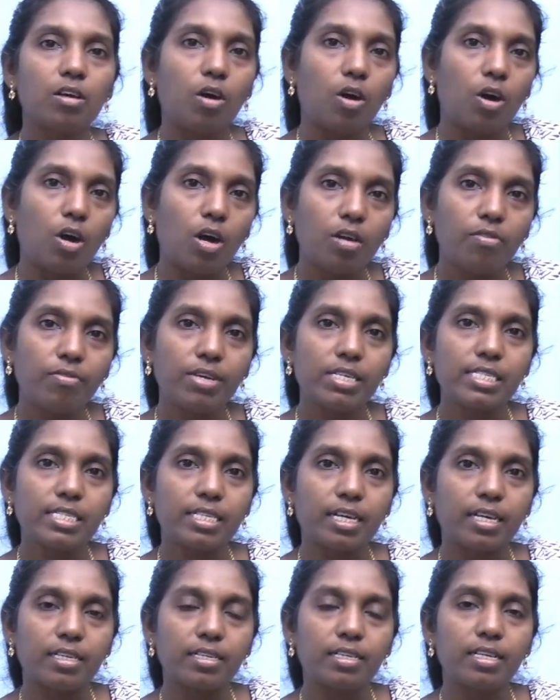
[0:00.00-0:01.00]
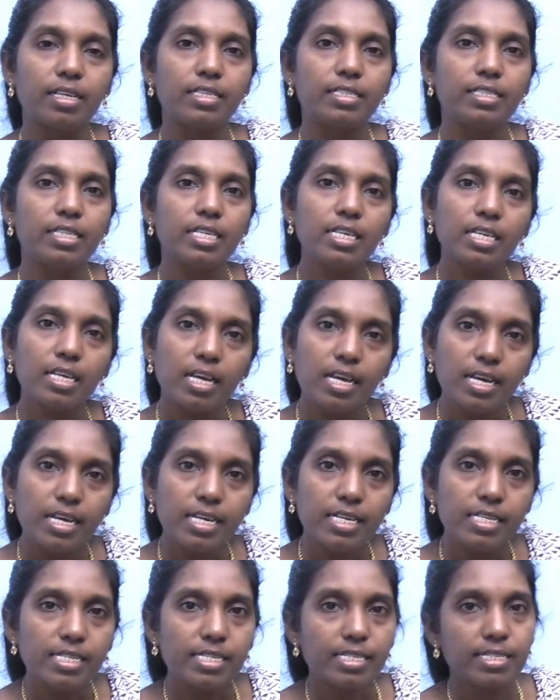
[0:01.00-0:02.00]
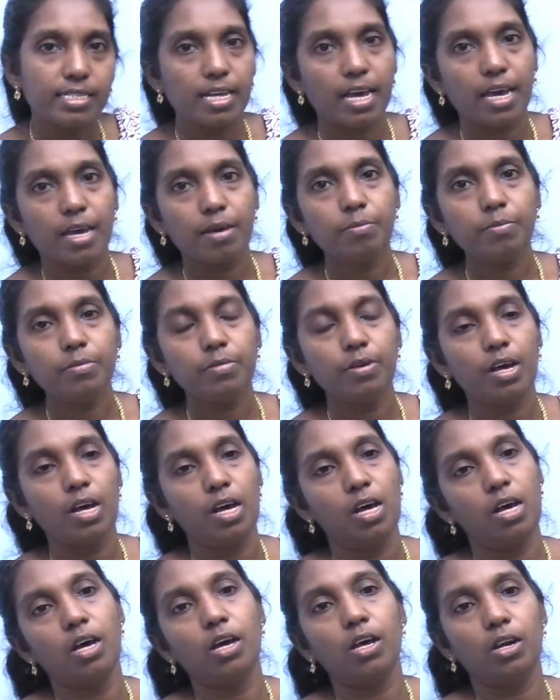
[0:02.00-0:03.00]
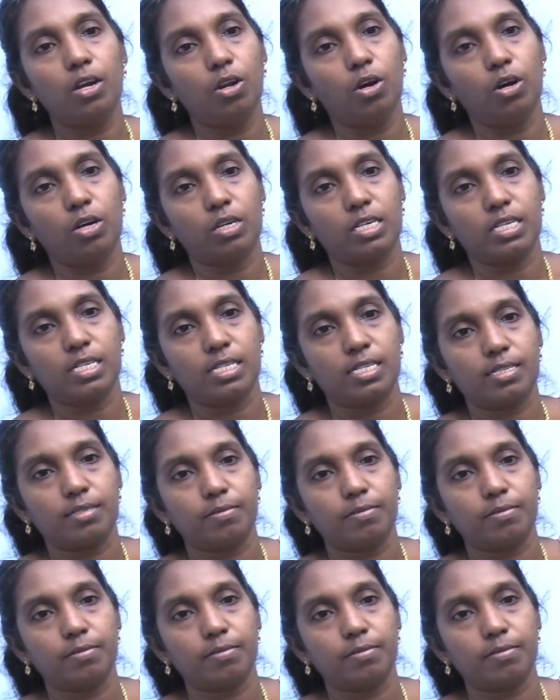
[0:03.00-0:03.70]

always occur in the same locus.